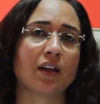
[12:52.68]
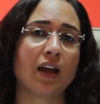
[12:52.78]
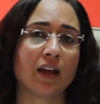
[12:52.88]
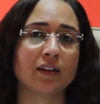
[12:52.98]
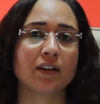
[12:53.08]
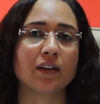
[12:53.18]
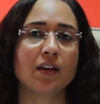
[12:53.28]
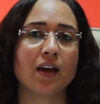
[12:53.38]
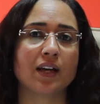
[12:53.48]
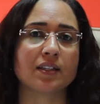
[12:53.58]
and
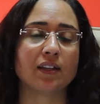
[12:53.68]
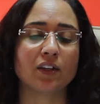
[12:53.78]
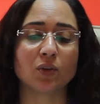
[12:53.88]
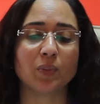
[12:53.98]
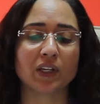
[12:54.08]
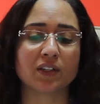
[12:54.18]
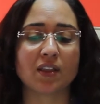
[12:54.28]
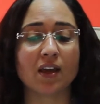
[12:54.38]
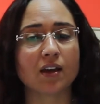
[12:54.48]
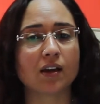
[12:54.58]
as a leader, because
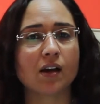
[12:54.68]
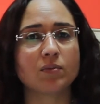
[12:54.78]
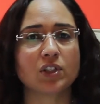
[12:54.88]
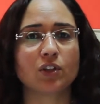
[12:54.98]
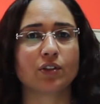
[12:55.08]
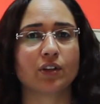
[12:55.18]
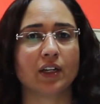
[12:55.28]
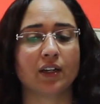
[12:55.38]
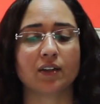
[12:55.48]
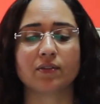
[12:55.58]
they can come to you
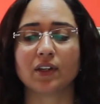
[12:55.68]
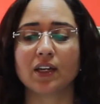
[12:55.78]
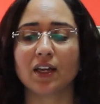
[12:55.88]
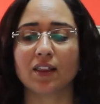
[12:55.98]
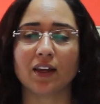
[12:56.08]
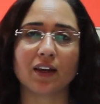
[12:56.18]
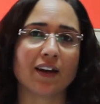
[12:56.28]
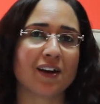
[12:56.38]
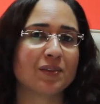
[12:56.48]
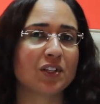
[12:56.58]
creative, they can
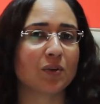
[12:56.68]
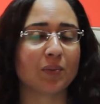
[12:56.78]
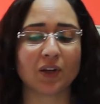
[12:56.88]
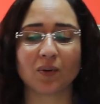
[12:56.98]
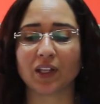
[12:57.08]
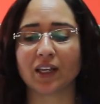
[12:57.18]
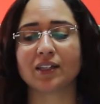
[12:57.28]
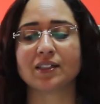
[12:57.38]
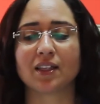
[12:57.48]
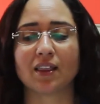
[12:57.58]
come to you being
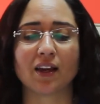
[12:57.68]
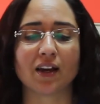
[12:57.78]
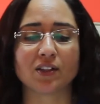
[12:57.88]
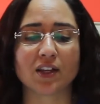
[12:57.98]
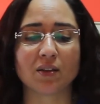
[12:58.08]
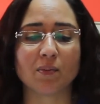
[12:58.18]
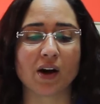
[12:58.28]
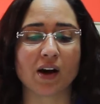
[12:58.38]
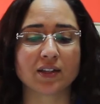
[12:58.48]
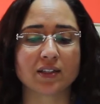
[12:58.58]
willing to think outside the
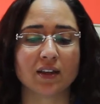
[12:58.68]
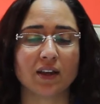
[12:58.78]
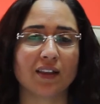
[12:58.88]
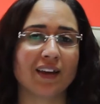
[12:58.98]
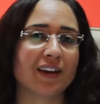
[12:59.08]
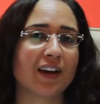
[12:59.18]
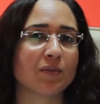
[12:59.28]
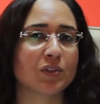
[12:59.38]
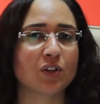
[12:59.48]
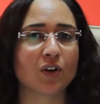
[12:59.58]
box, they can
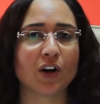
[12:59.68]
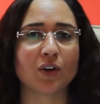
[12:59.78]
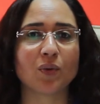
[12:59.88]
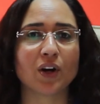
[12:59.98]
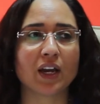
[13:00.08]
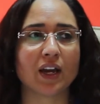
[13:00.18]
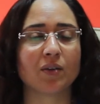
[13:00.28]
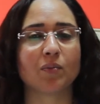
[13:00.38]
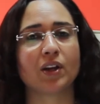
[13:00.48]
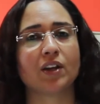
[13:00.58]
come to you
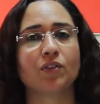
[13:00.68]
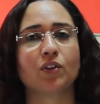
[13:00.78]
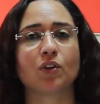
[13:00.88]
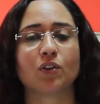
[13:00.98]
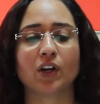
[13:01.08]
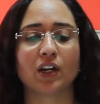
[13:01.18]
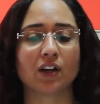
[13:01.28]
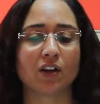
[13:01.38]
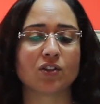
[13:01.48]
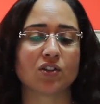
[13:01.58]
hardworking, but if you don't create a
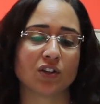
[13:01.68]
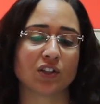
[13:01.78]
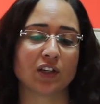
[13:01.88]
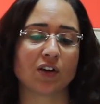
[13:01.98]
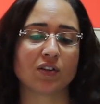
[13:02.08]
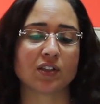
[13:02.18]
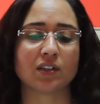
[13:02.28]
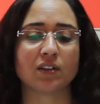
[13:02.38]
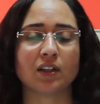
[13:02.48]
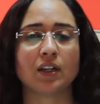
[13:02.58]
culture to
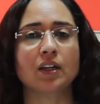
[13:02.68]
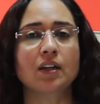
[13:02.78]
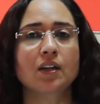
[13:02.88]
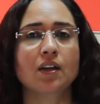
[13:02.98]
constantly